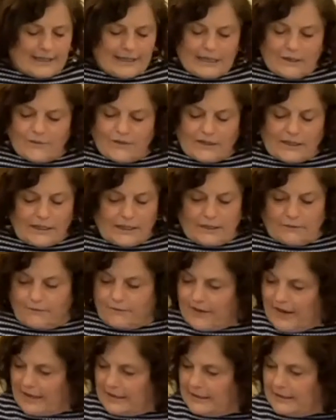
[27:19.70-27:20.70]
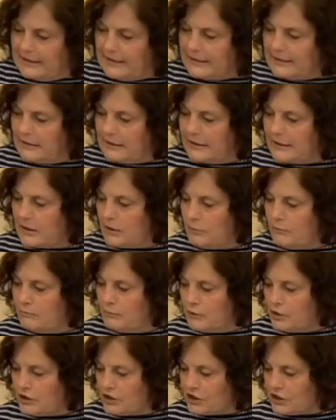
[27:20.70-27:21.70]
And even if they get a little
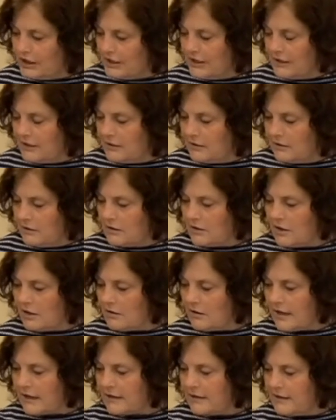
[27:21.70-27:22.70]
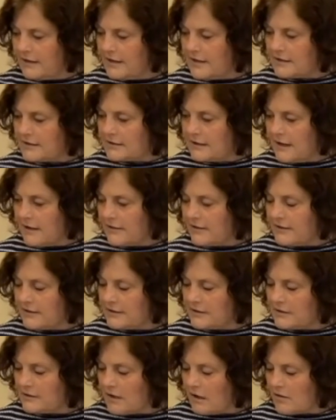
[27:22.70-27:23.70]
bushy, you know, like this, now
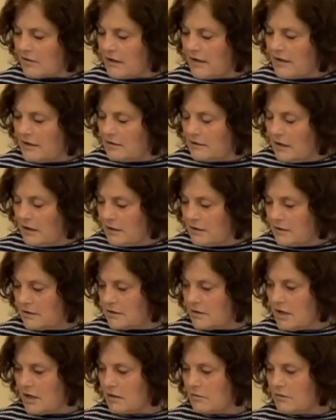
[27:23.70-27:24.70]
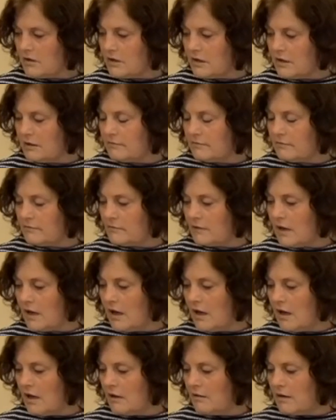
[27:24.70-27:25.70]
this is our determinate,
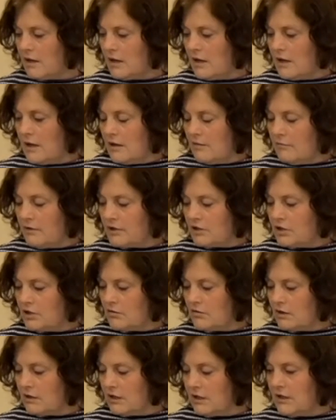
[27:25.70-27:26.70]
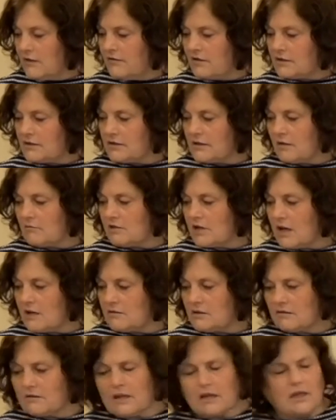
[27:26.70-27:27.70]
but you could even sometimes,
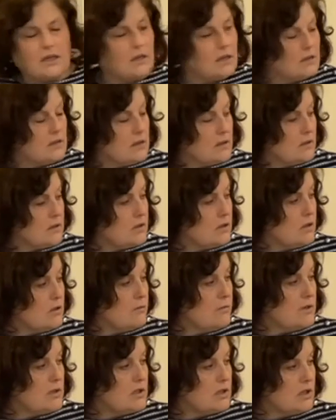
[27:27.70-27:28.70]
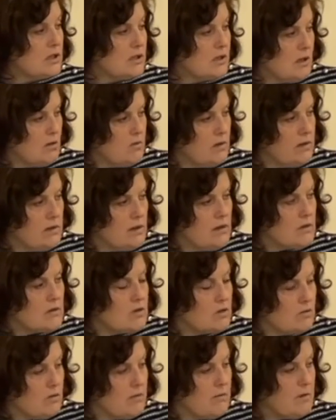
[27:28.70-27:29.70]
if they get a little too bushy, go in there and
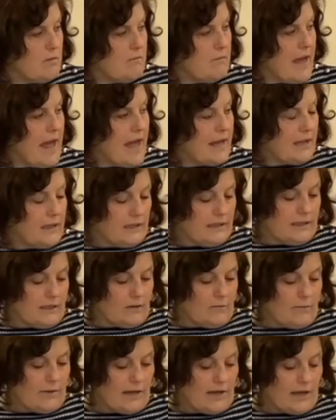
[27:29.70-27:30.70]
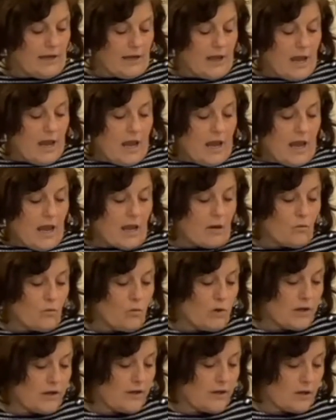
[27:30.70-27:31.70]
trim them back a little bit. And
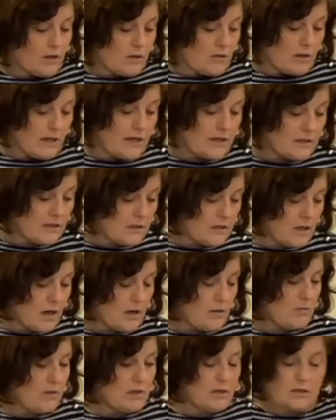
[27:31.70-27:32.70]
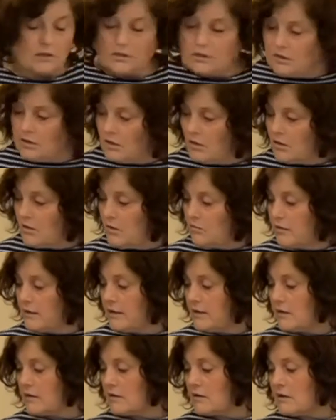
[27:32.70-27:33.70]
with your indeterminates, you know, go in
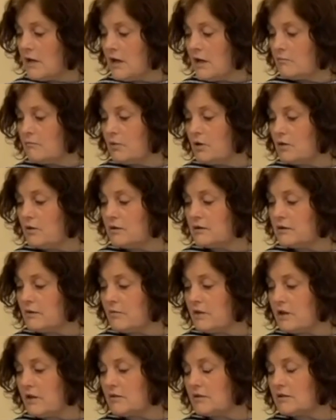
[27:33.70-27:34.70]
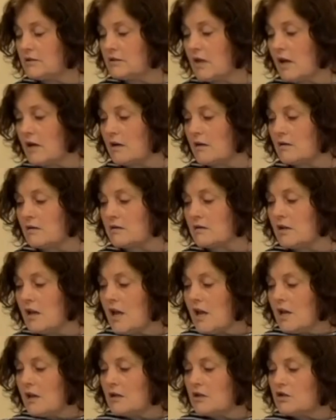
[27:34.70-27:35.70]
there and pull some of those suckers,
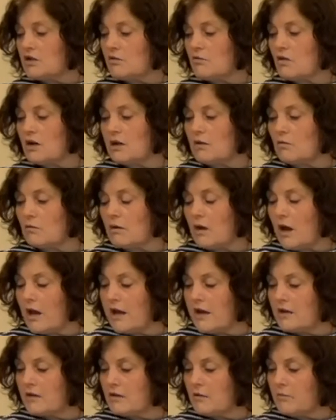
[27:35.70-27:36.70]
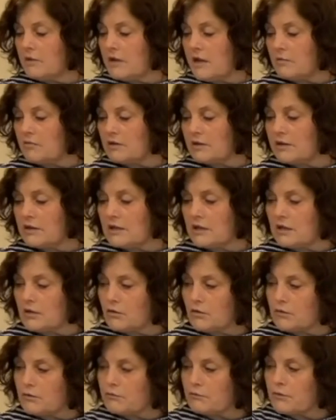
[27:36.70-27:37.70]
because you want air to be able to
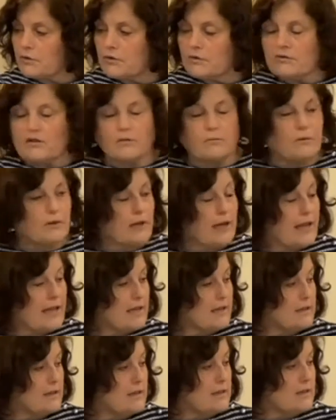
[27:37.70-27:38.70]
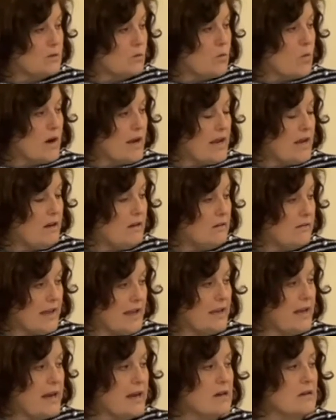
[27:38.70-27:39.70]
get through the plant as well.
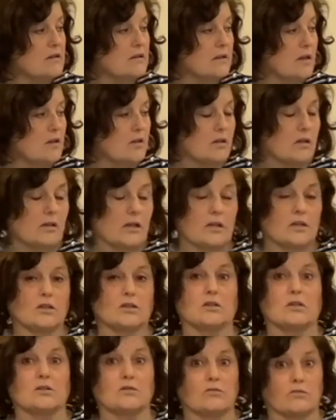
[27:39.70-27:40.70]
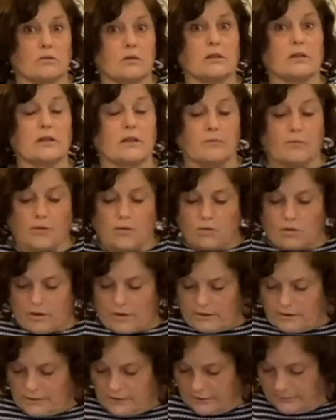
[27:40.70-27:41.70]
That air circulation is really
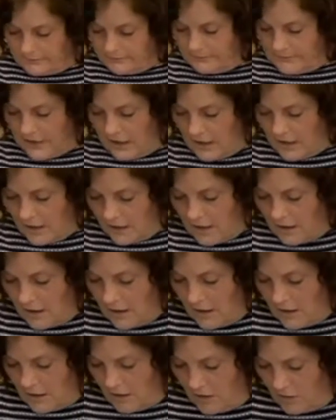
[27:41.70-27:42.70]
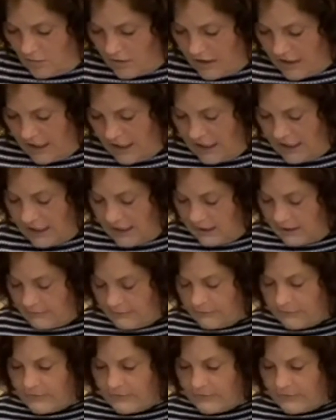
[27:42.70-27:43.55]
important. Okay?